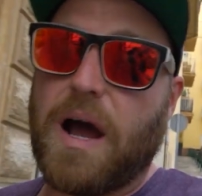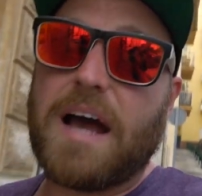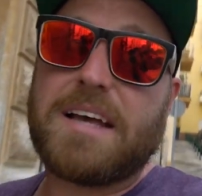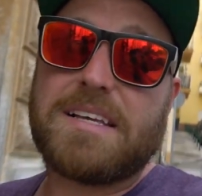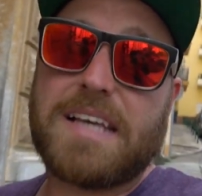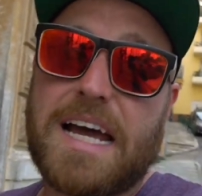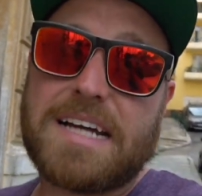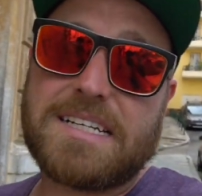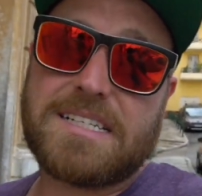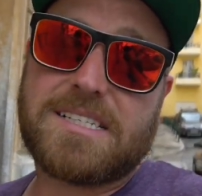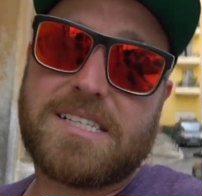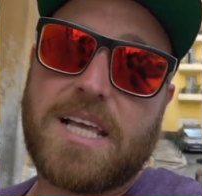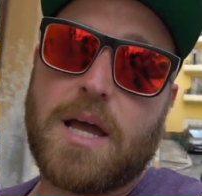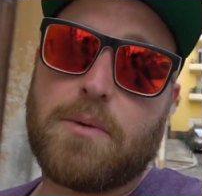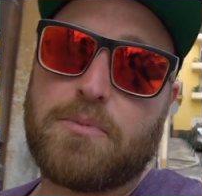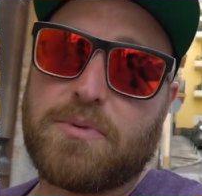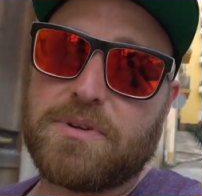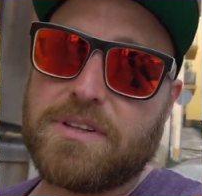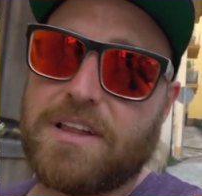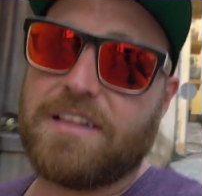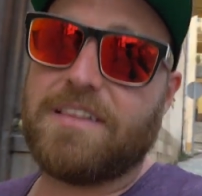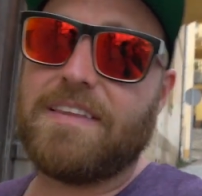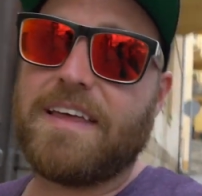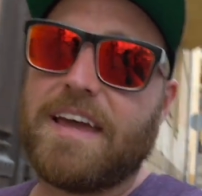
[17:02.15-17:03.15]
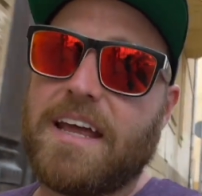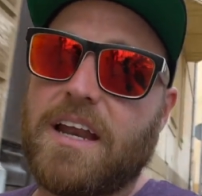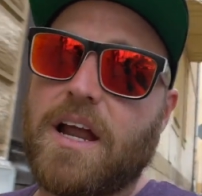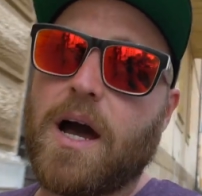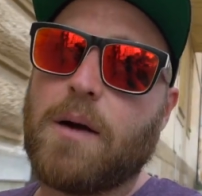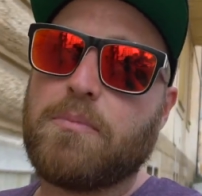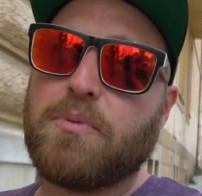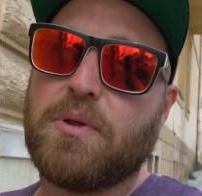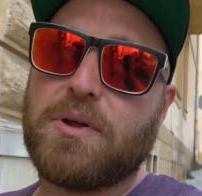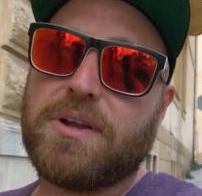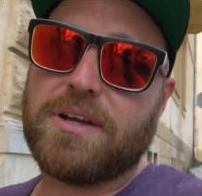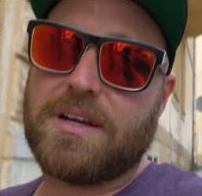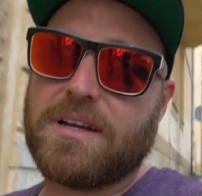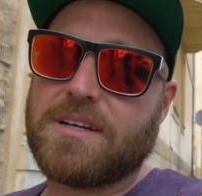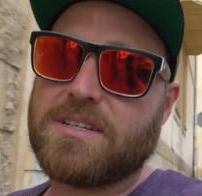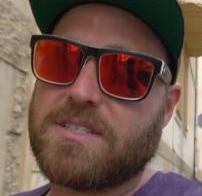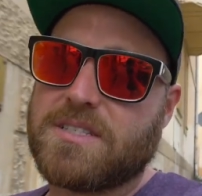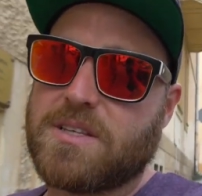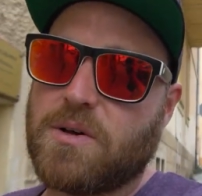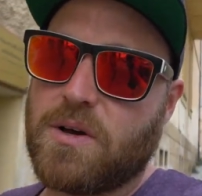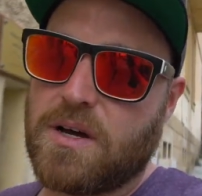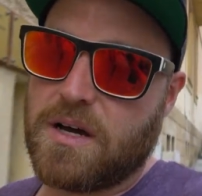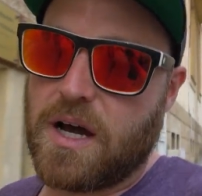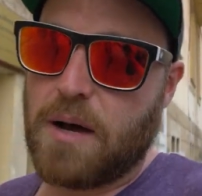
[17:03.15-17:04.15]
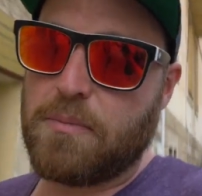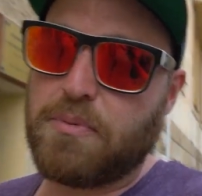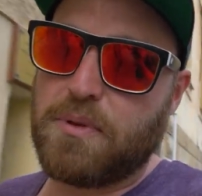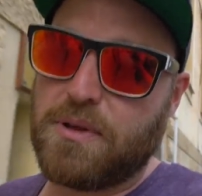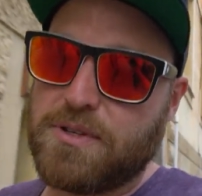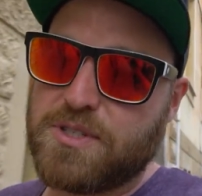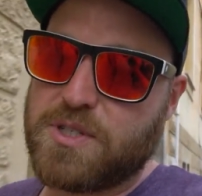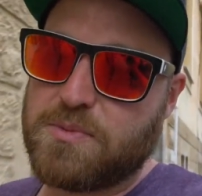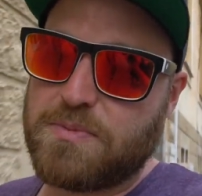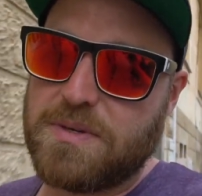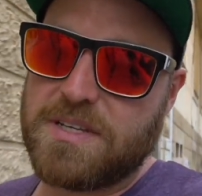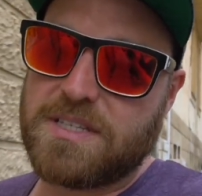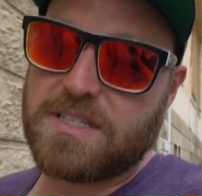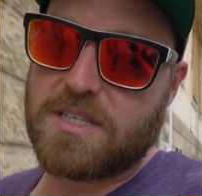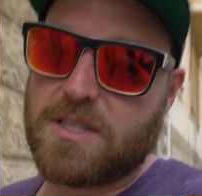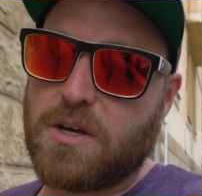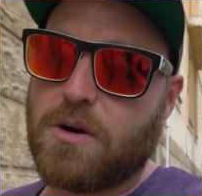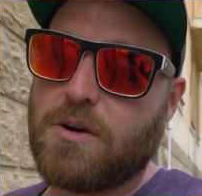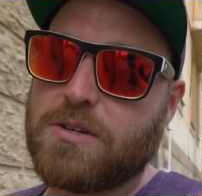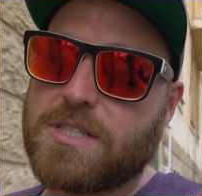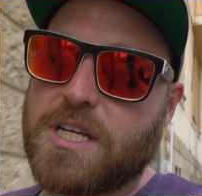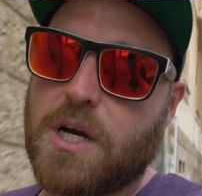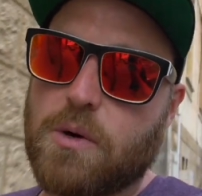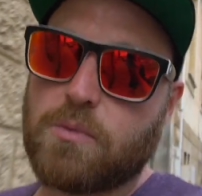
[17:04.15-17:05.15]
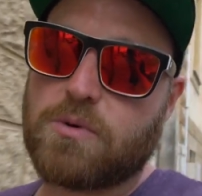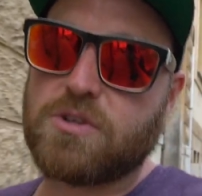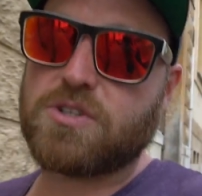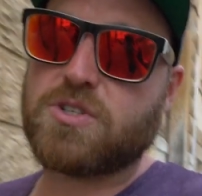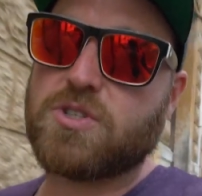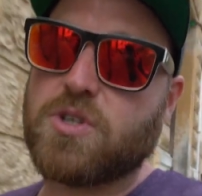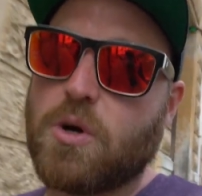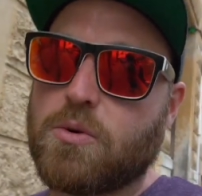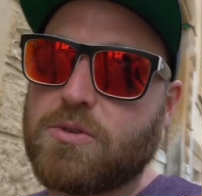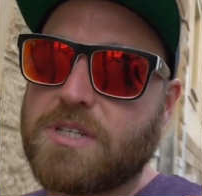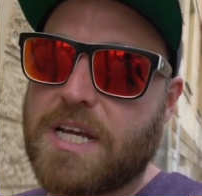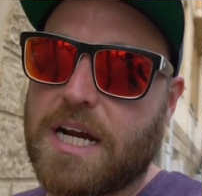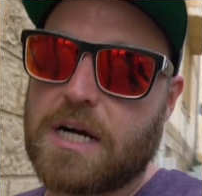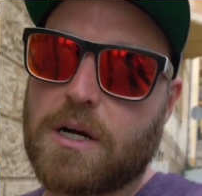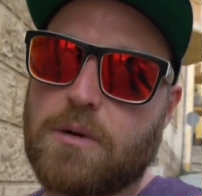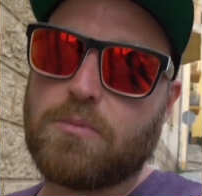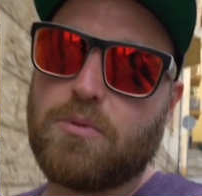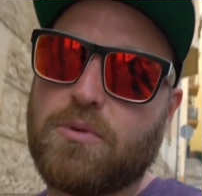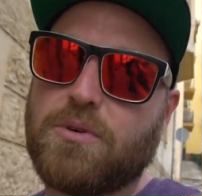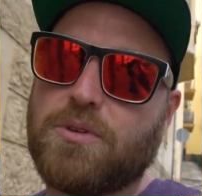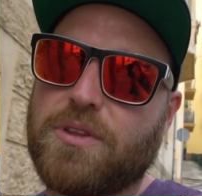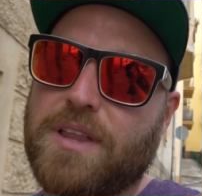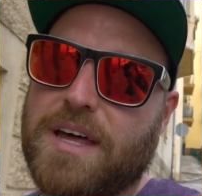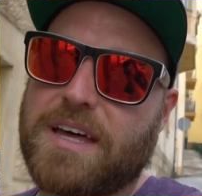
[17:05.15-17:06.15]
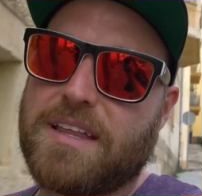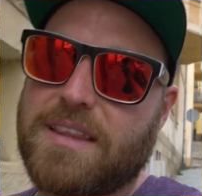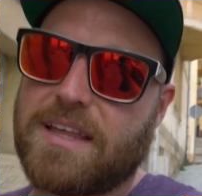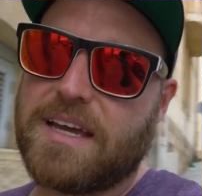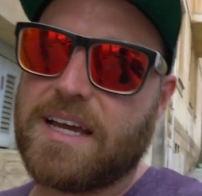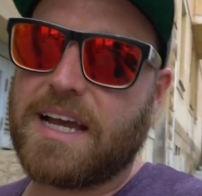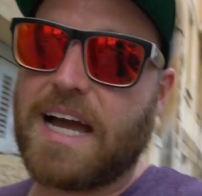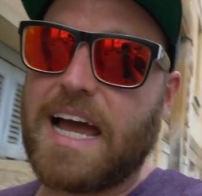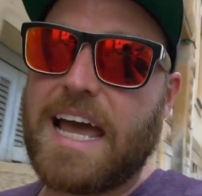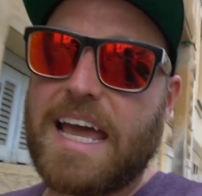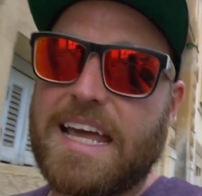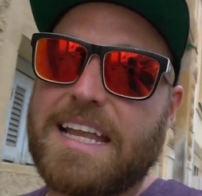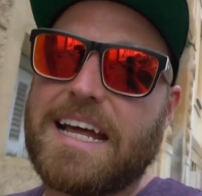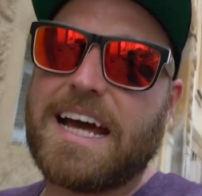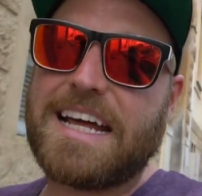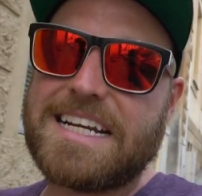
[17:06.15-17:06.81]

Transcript: I had to stay up really late uploading because the upload speeds at the hotel were so terrible that like I,